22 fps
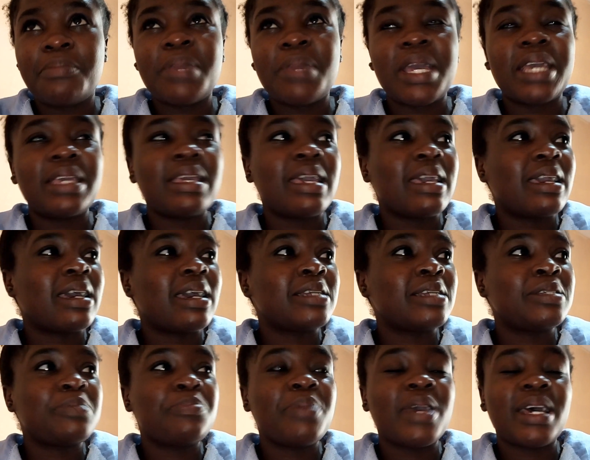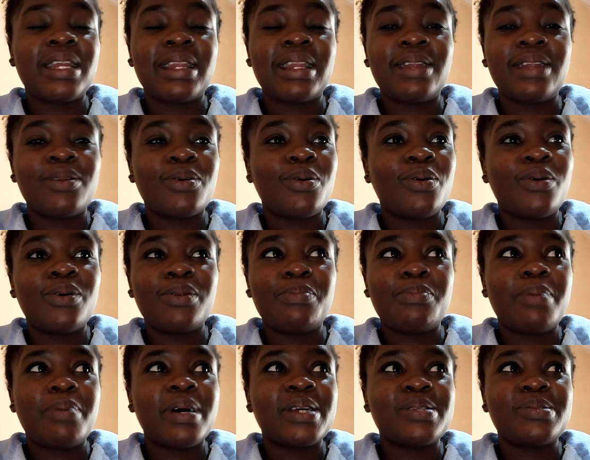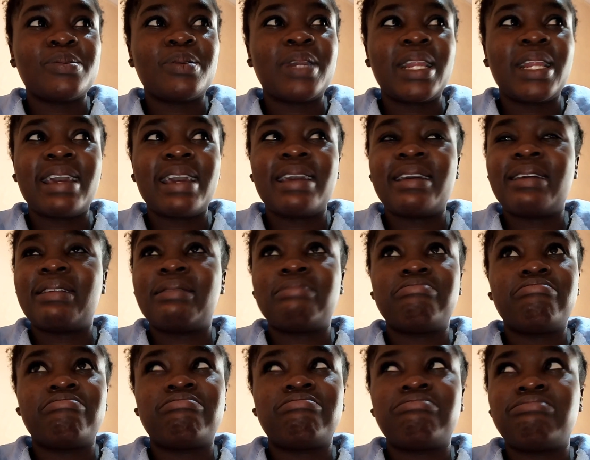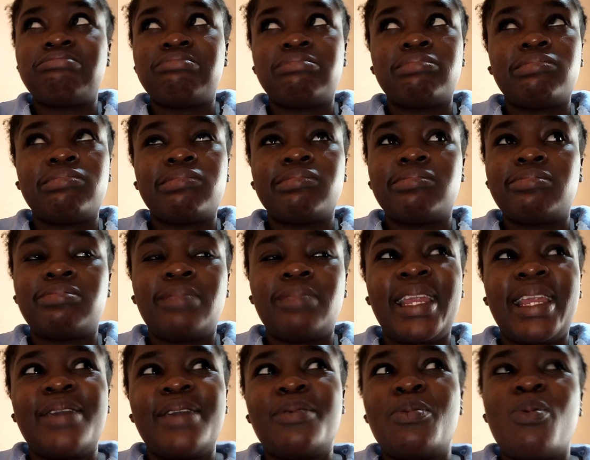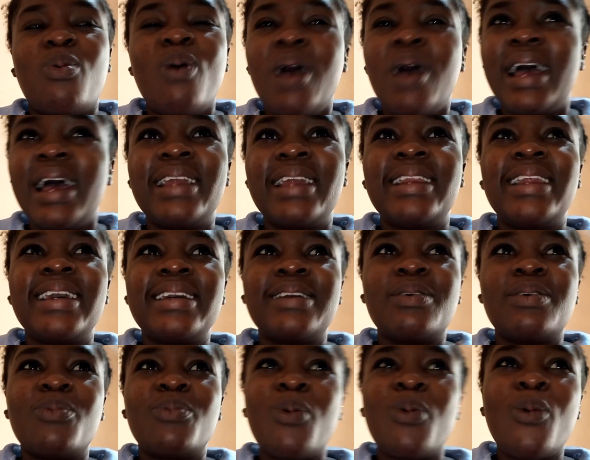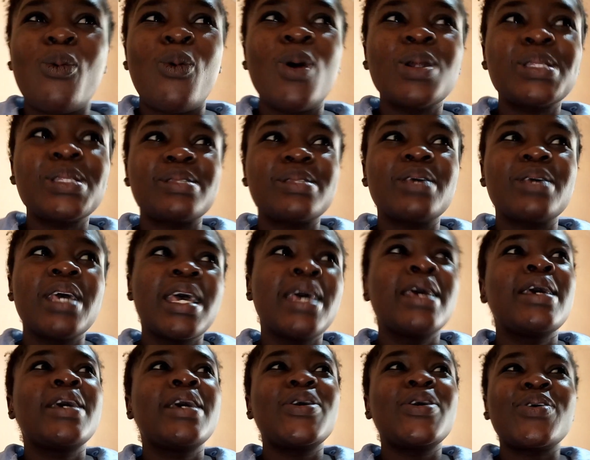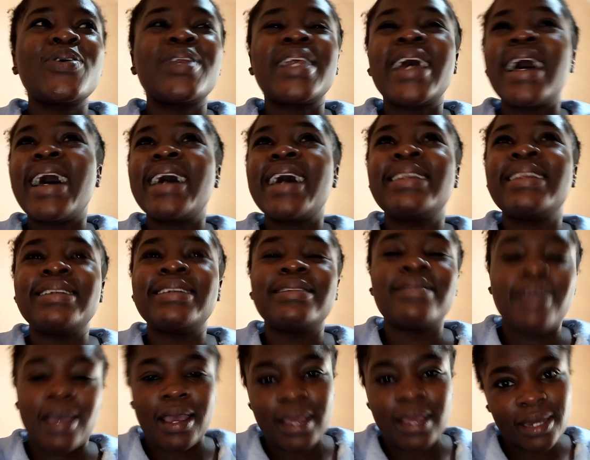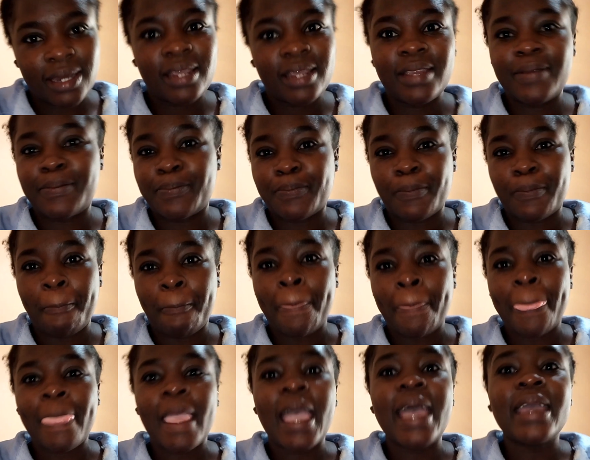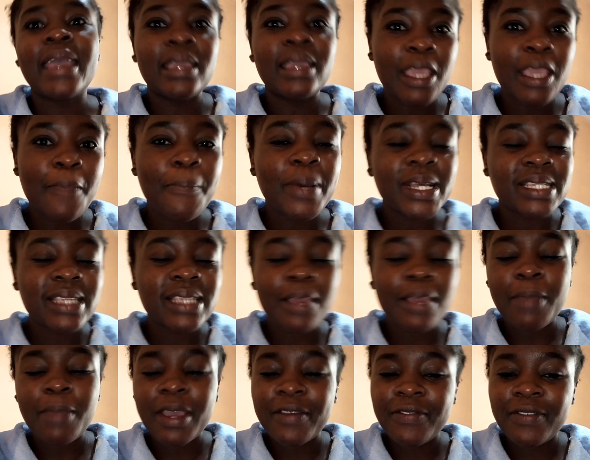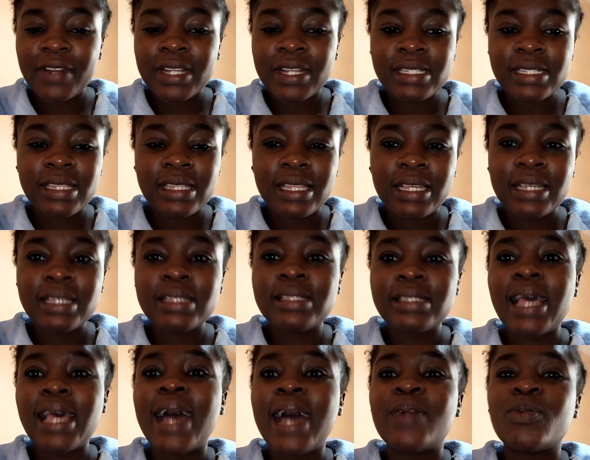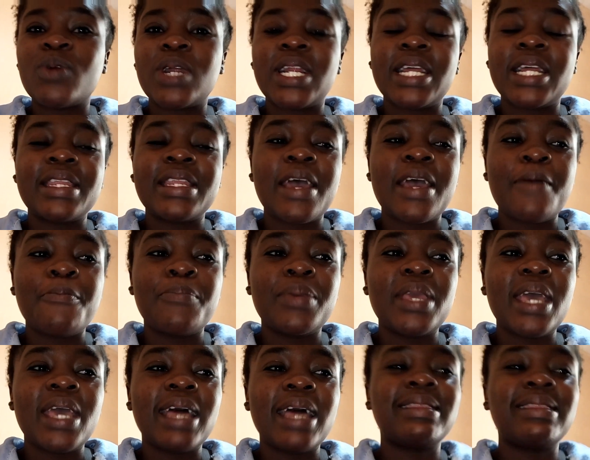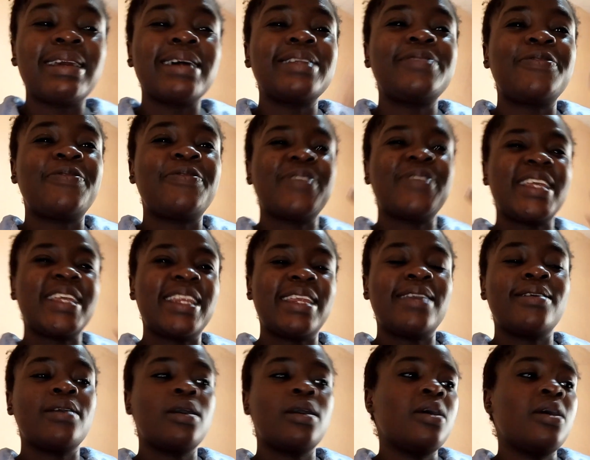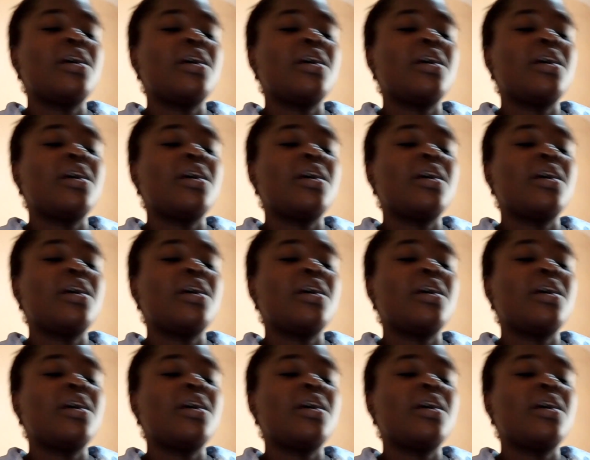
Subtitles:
okay, I can't be an alcohol person. Why? What? Yo raha ni gani? I keep asking my friends this, and wananiambia that feeling.